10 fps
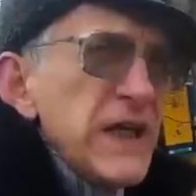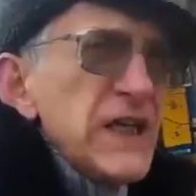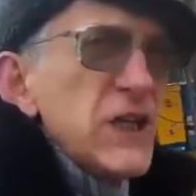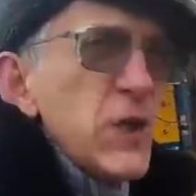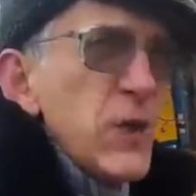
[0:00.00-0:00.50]

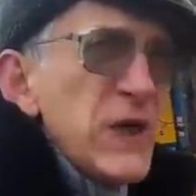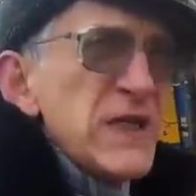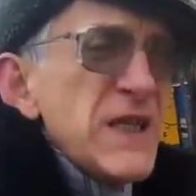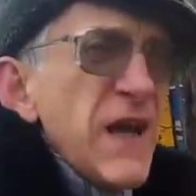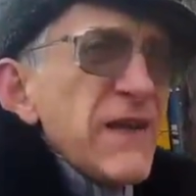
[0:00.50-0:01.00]

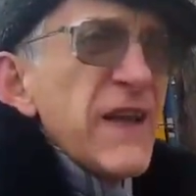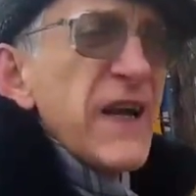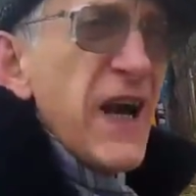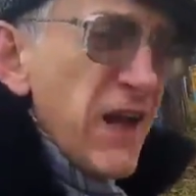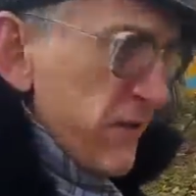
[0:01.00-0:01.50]
increased the
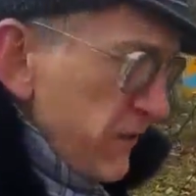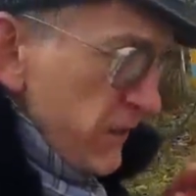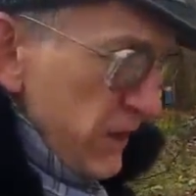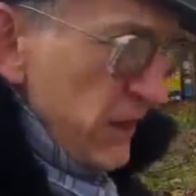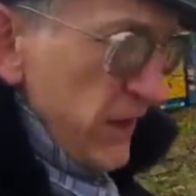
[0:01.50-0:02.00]
health
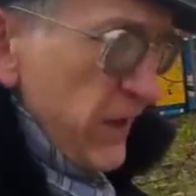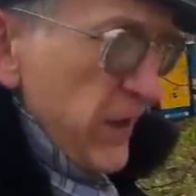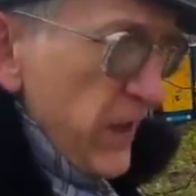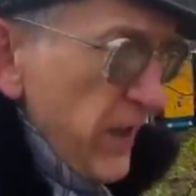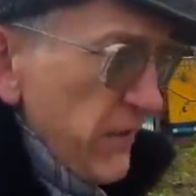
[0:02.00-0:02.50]

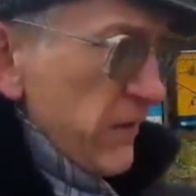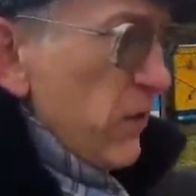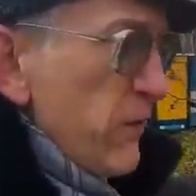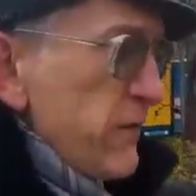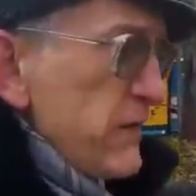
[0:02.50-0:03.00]

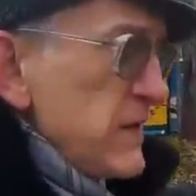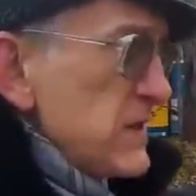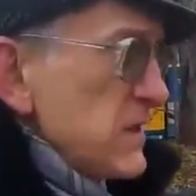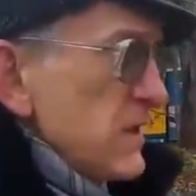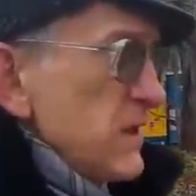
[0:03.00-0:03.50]
of
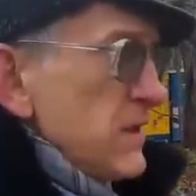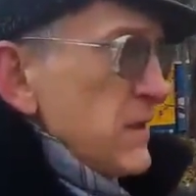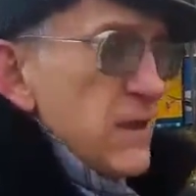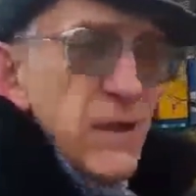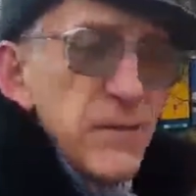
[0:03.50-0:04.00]
this
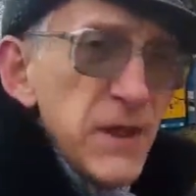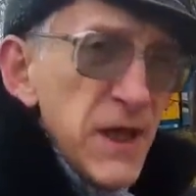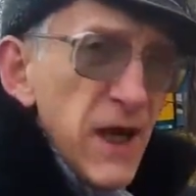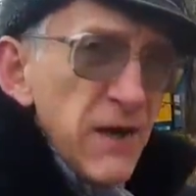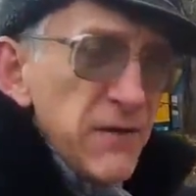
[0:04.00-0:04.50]

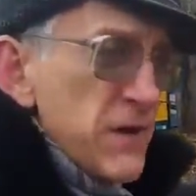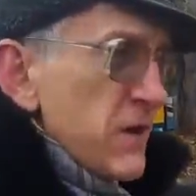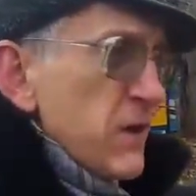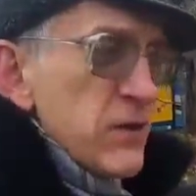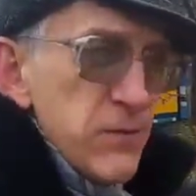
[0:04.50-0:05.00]
beehive
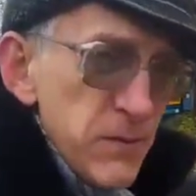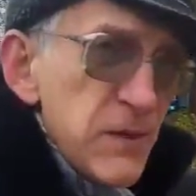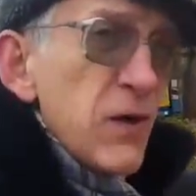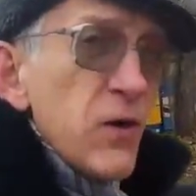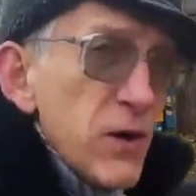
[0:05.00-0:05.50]

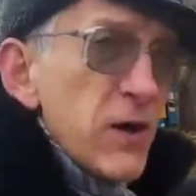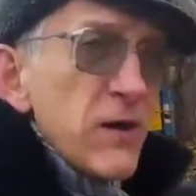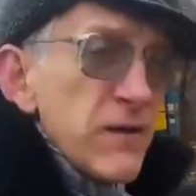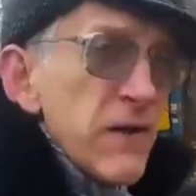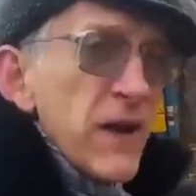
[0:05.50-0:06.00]
and
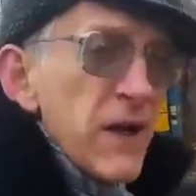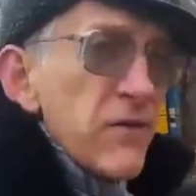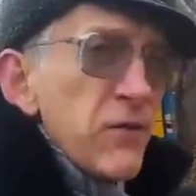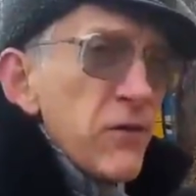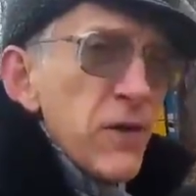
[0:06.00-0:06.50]
the health
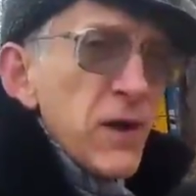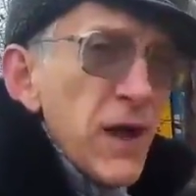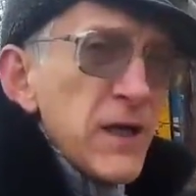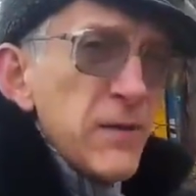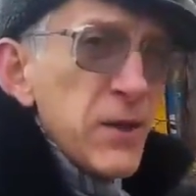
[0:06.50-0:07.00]
of a
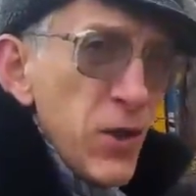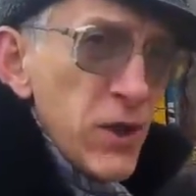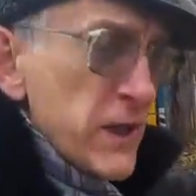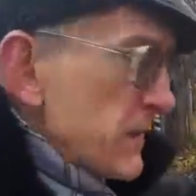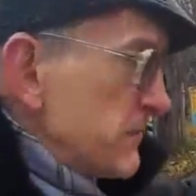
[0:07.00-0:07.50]
honeybee colony.